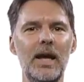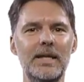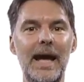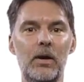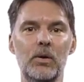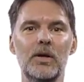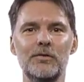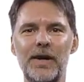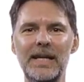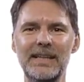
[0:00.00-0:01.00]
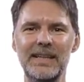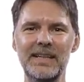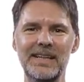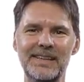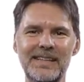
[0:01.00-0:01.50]
Now, finally,
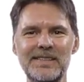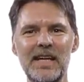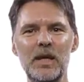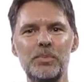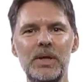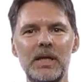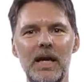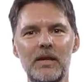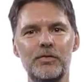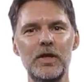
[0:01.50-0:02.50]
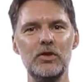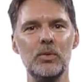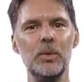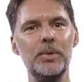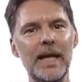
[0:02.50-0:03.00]
let's take a peek at a feature
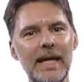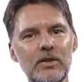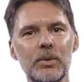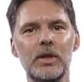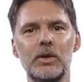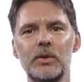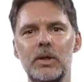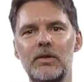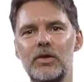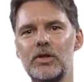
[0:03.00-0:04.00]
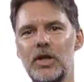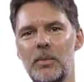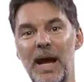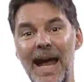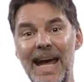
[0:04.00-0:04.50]
we plan to include in C
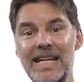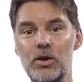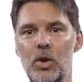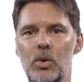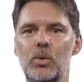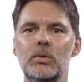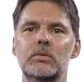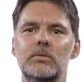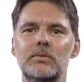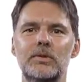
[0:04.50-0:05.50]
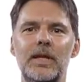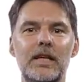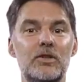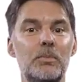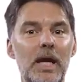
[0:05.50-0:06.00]
Sharp 8.0, the
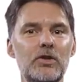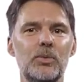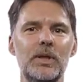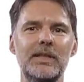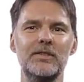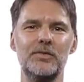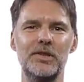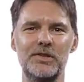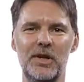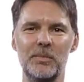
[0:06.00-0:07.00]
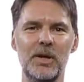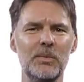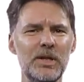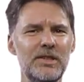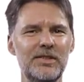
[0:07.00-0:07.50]
next major release of C Sharp,
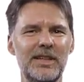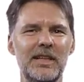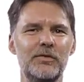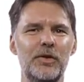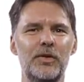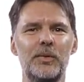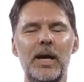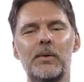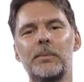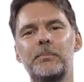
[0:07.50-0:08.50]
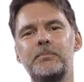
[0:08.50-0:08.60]
which is a little further out.